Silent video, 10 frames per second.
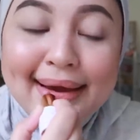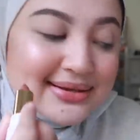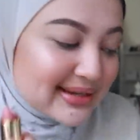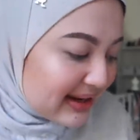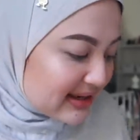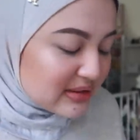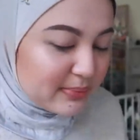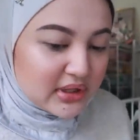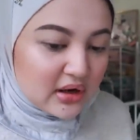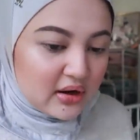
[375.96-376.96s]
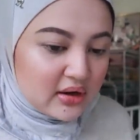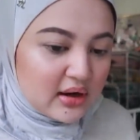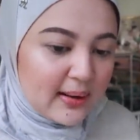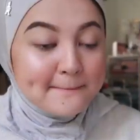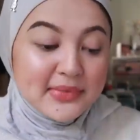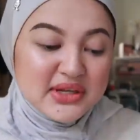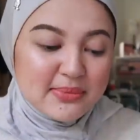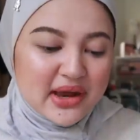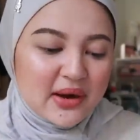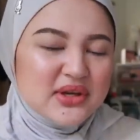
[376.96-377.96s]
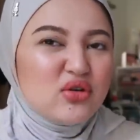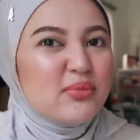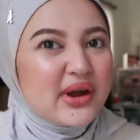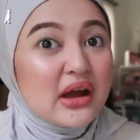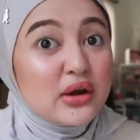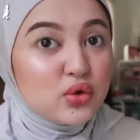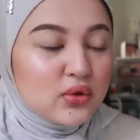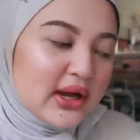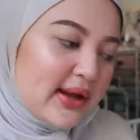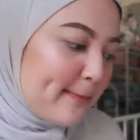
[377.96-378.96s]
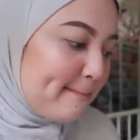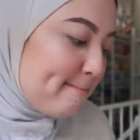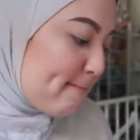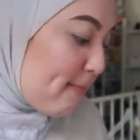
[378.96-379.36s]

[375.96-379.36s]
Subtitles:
Because Sunday is a bit dark. Dia macam merah macam, oh my god, no kan.